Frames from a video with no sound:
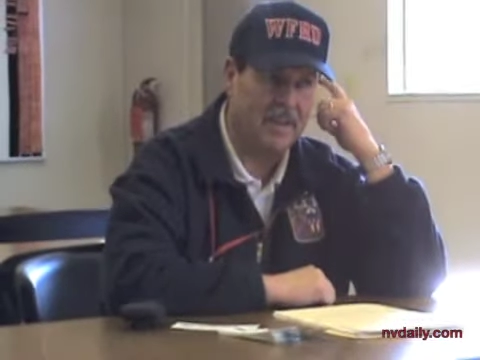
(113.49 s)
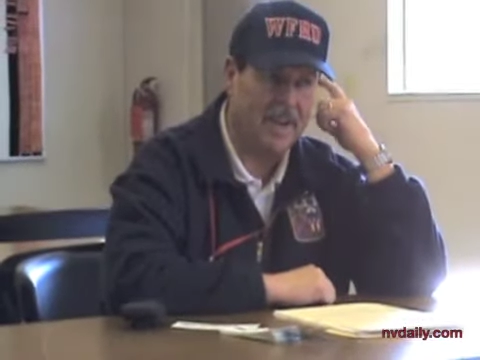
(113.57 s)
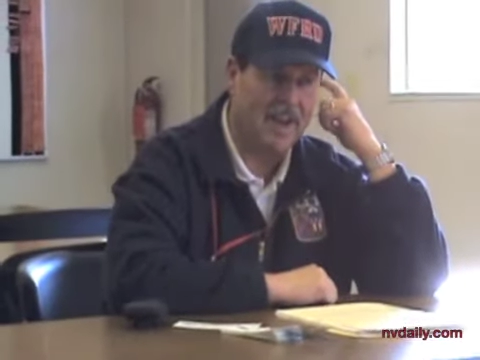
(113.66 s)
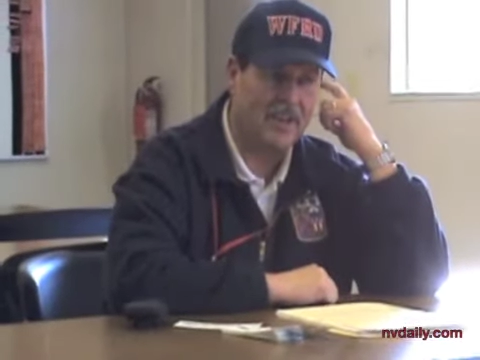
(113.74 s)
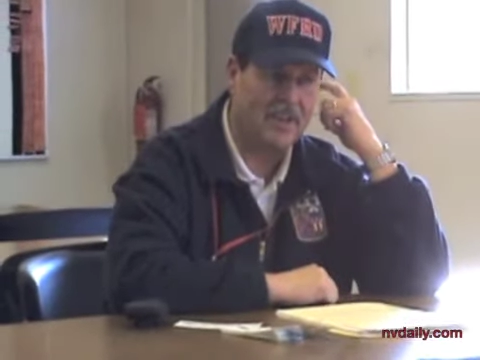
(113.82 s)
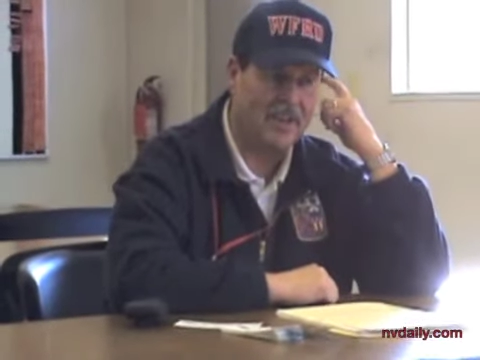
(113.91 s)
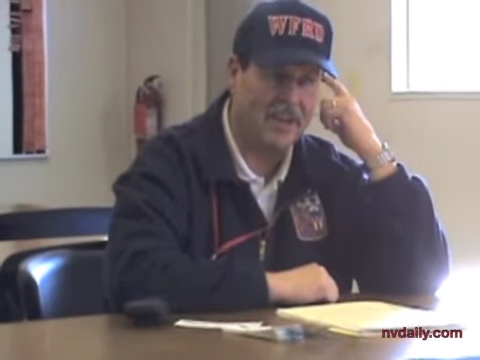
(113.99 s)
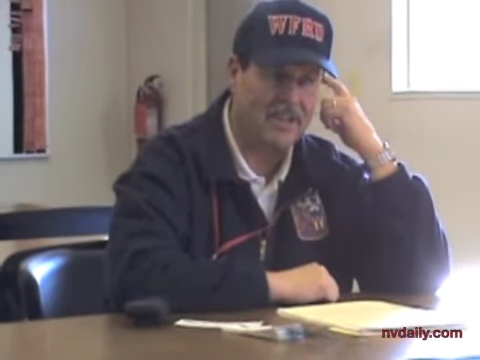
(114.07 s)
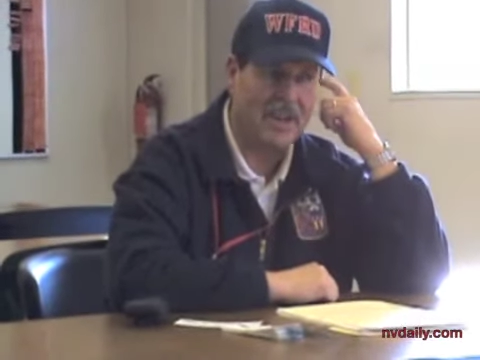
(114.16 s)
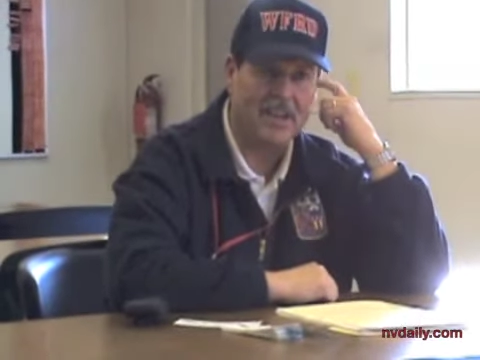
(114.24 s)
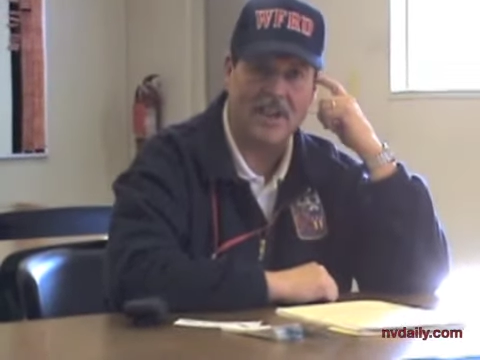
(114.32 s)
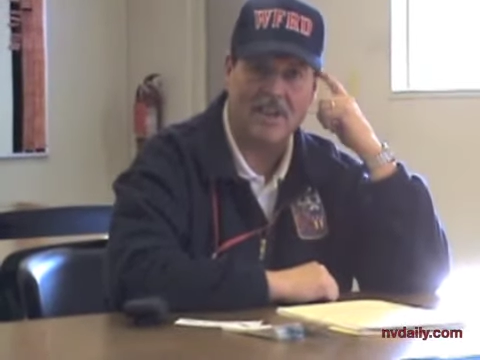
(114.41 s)
the United
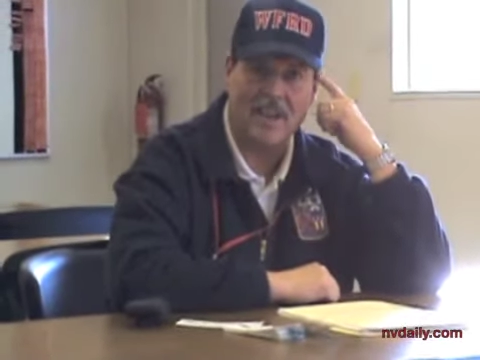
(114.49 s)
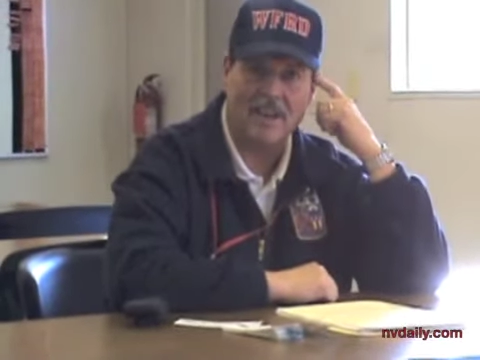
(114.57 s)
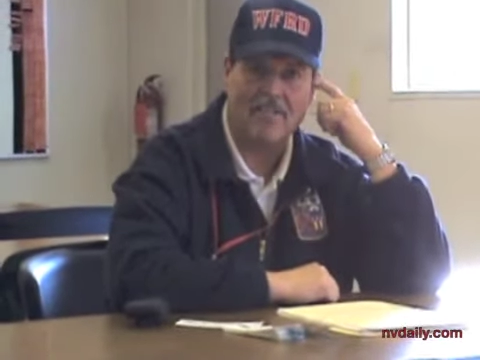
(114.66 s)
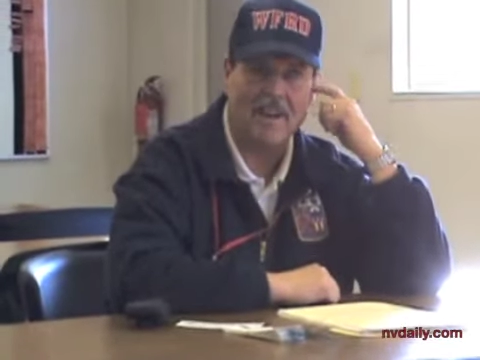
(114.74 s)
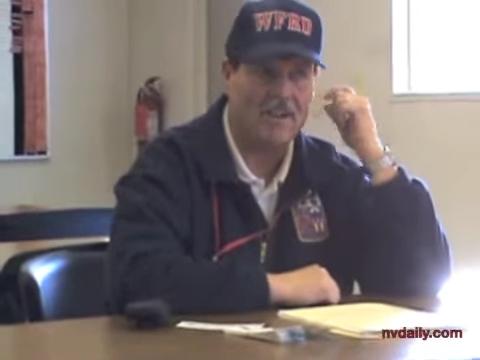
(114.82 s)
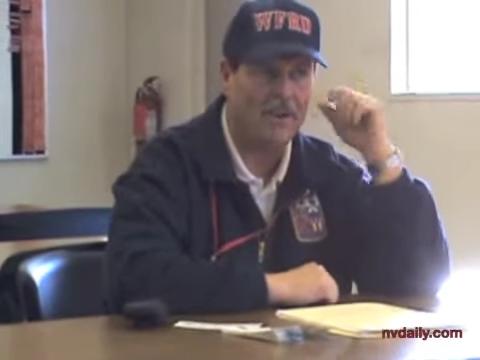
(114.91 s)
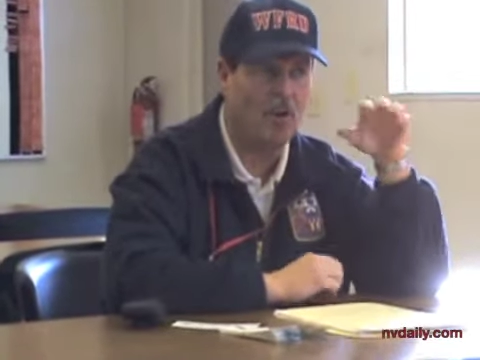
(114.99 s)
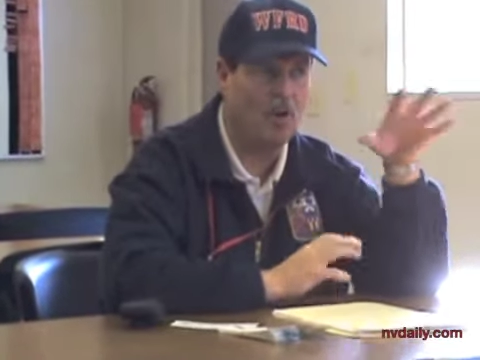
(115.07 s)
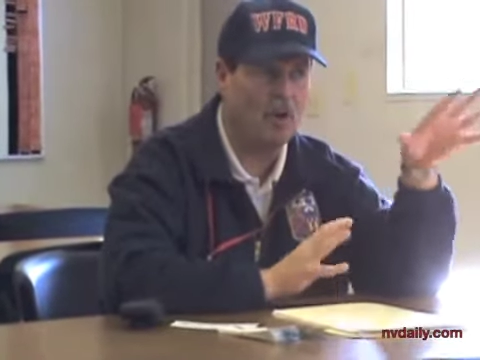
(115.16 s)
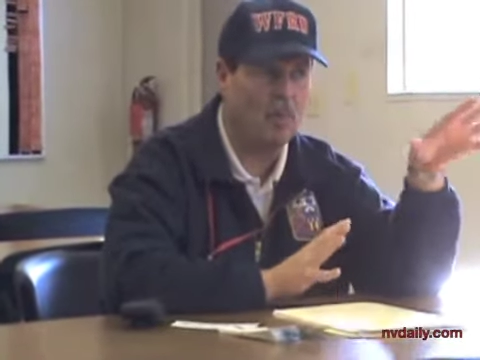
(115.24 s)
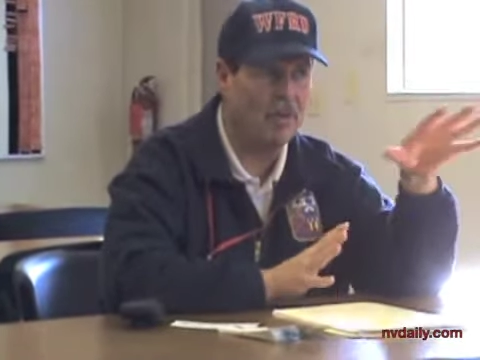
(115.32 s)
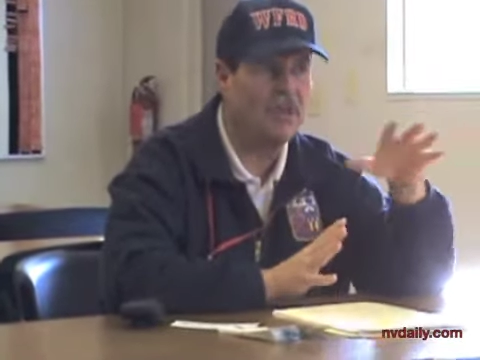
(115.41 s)
States actually decorate their
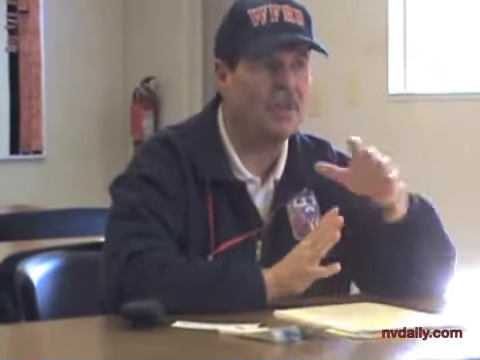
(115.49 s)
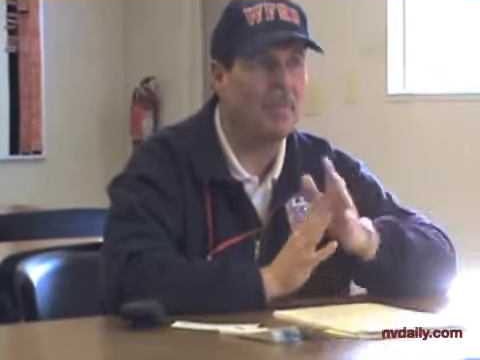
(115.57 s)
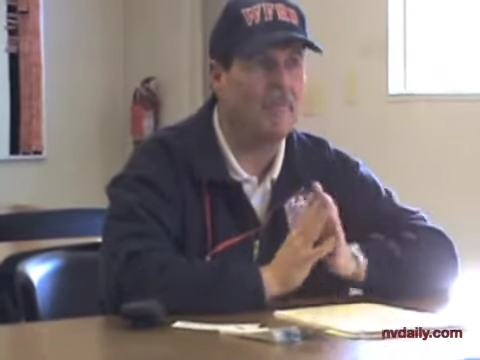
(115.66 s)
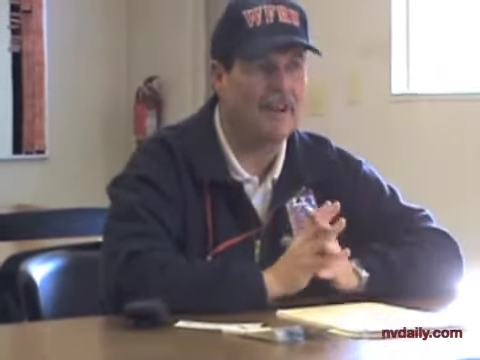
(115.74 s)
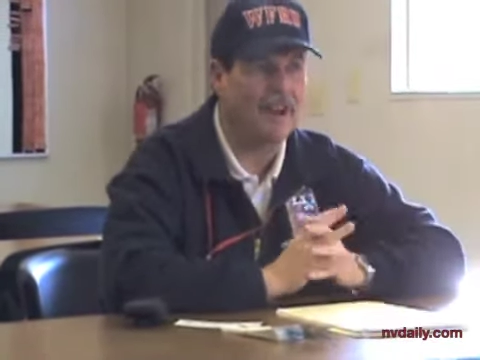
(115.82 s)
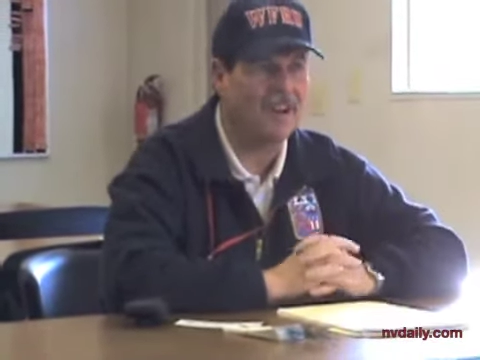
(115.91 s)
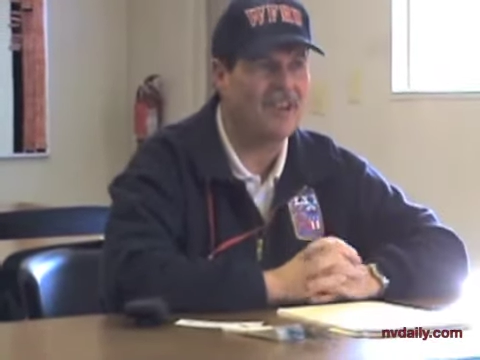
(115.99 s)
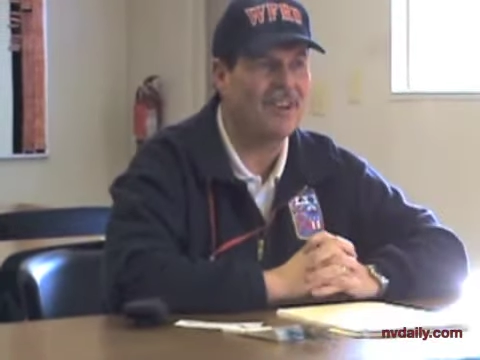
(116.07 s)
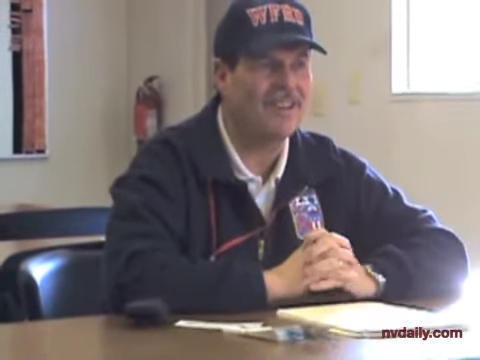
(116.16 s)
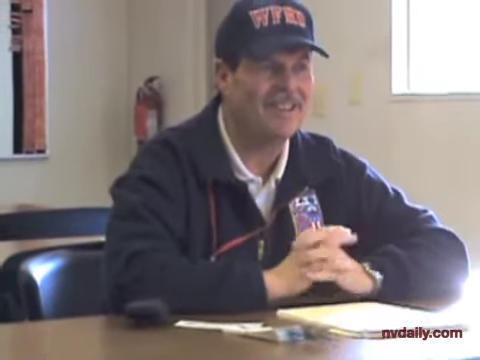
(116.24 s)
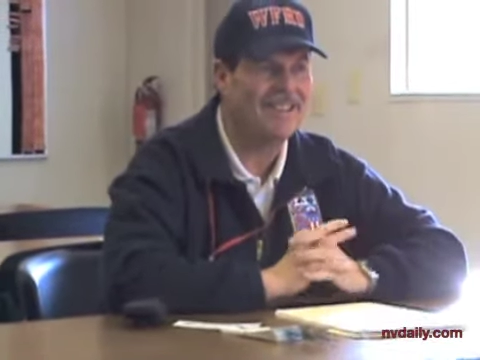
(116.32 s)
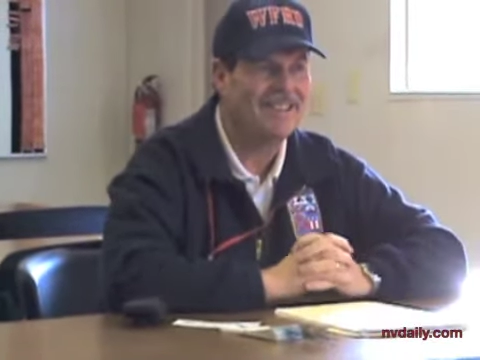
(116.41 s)
home in some fashion.